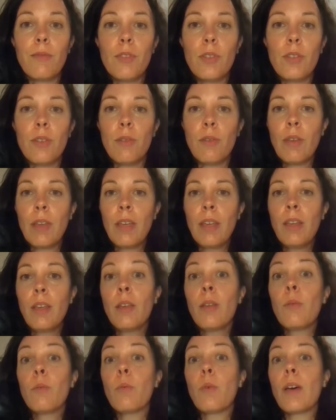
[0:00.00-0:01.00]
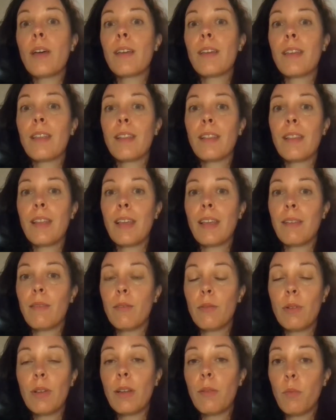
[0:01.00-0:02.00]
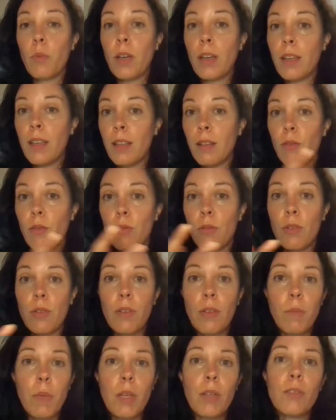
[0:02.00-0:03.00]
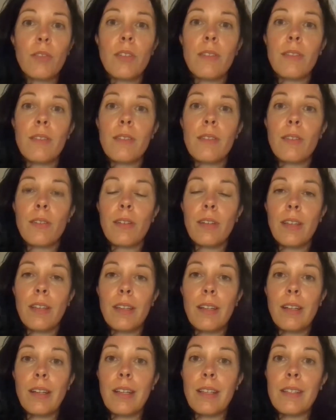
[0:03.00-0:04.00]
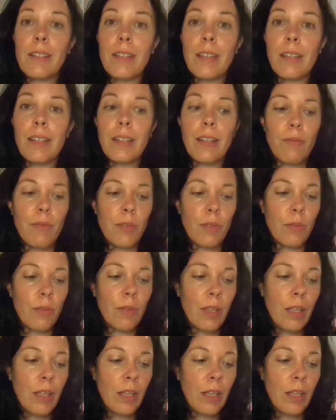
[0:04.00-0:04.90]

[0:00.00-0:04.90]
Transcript: to working through emotions on a holistic level.